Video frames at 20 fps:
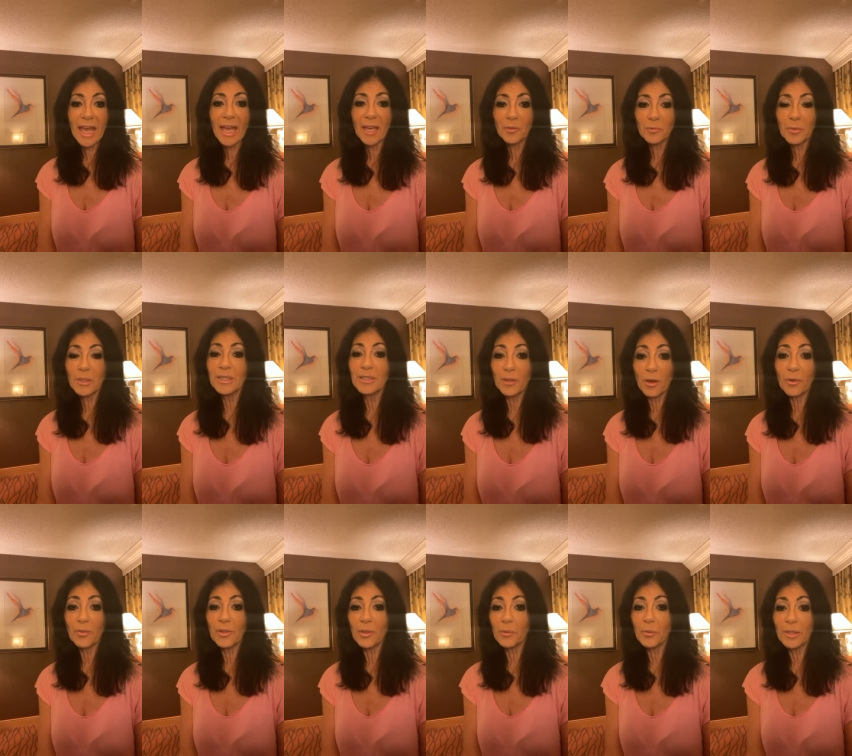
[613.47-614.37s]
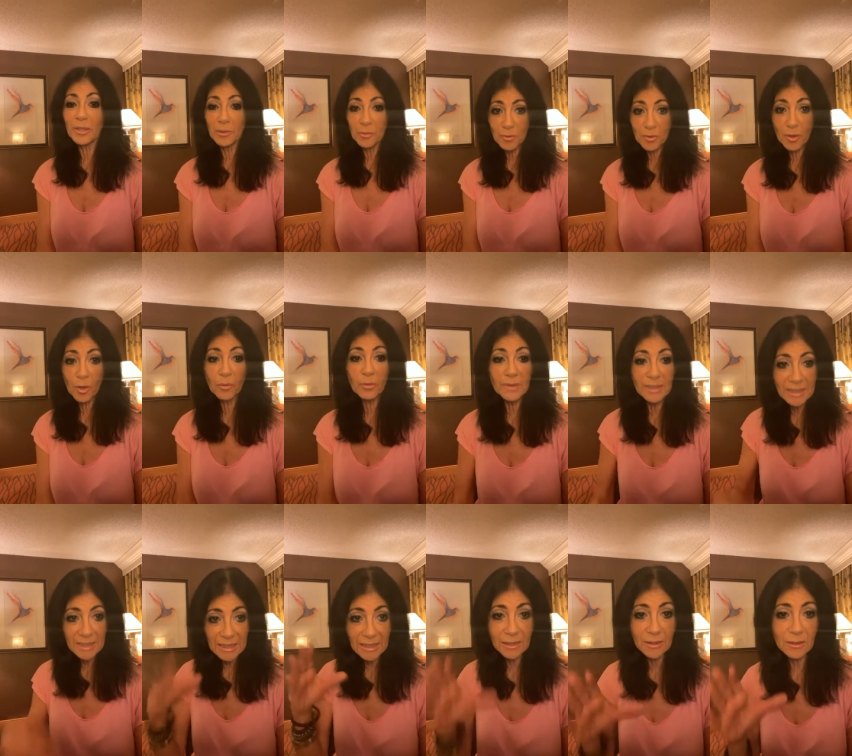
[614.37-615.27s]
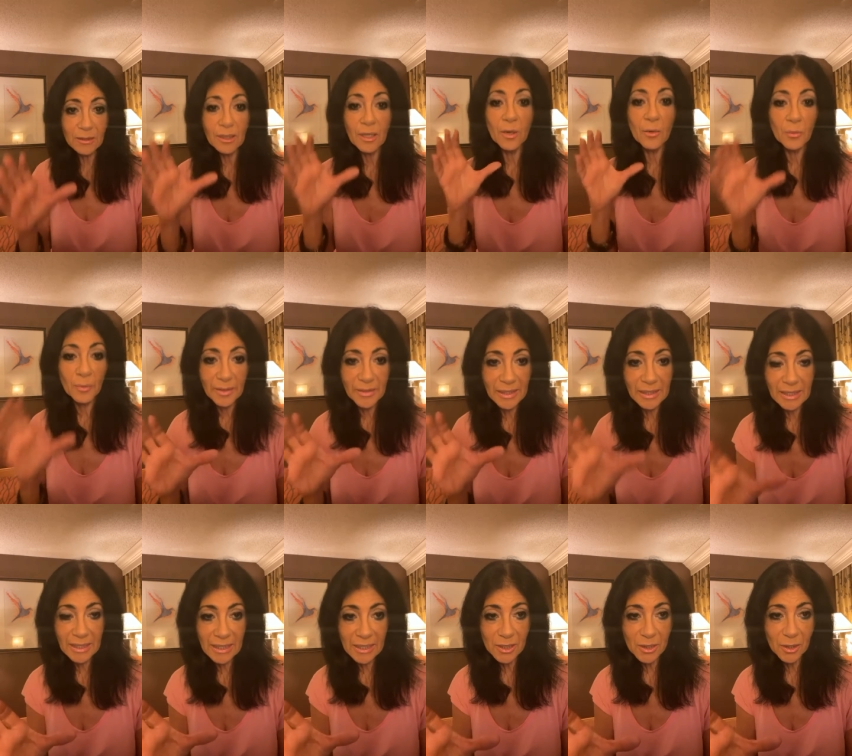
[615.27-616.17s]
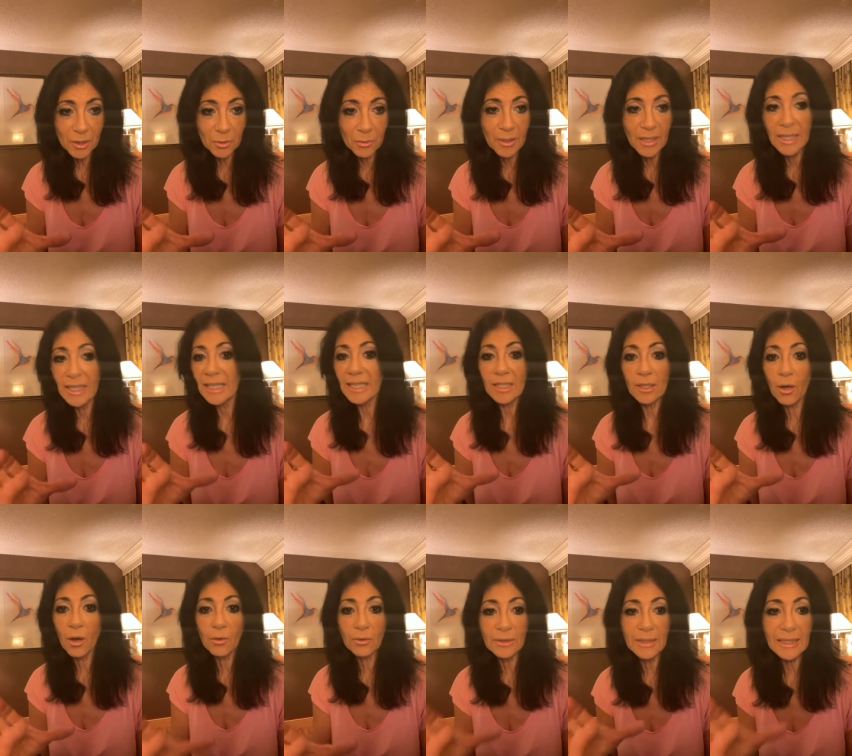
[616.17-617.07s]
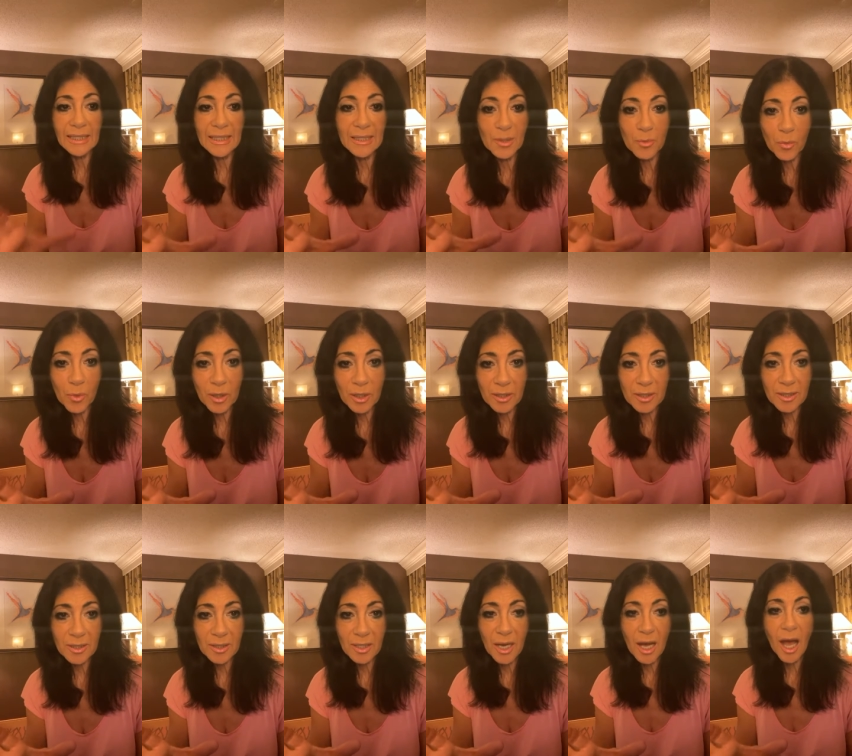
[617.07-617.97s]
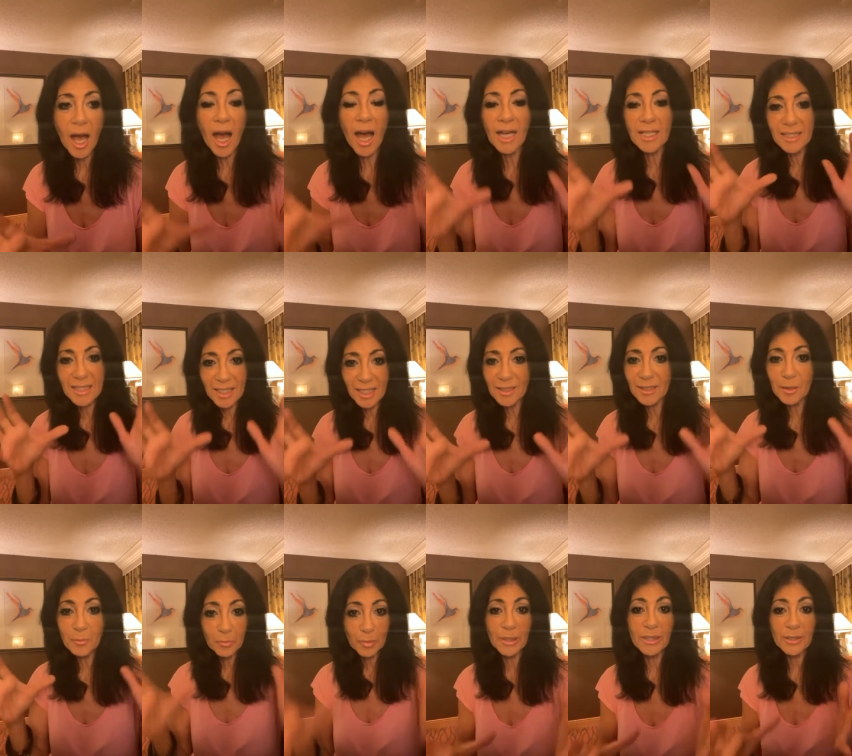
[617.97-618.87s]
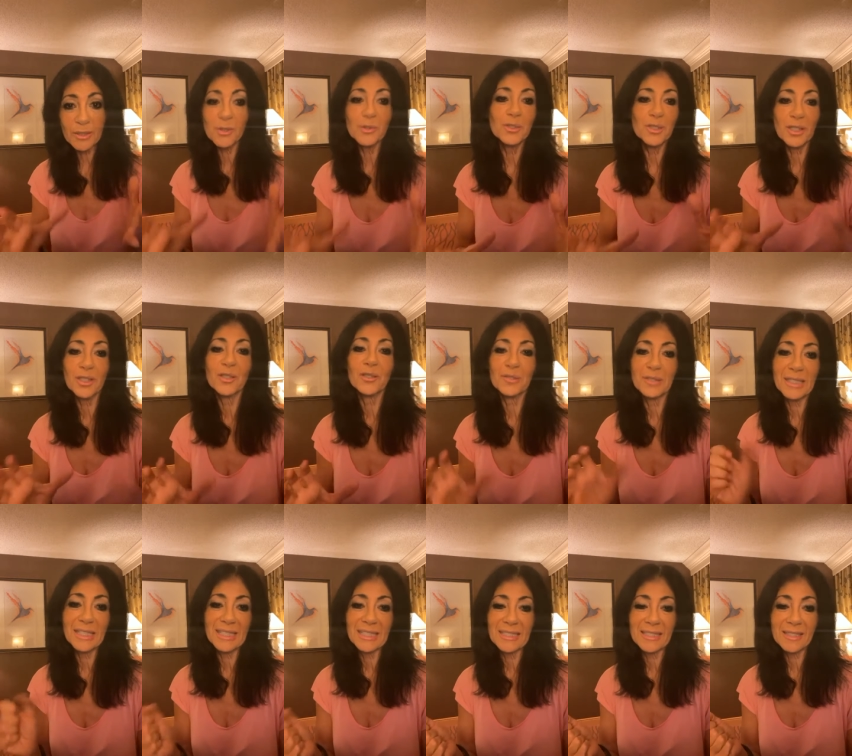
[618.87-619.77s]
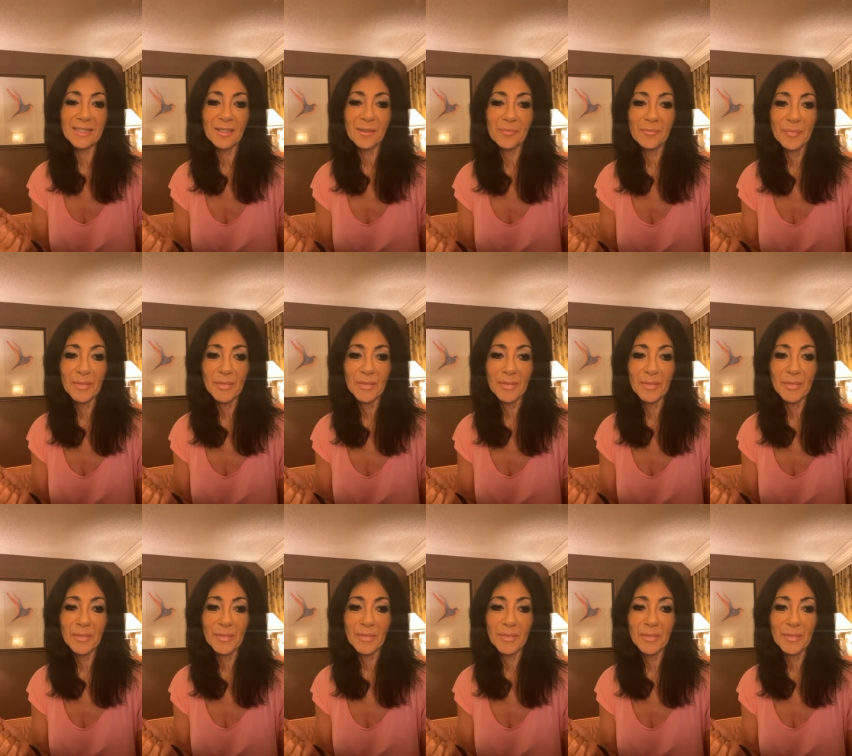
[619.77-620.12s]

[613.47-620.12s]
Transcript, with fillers: And we know that when you don't deal with an issue, it only gets worse until it brings you to your knees.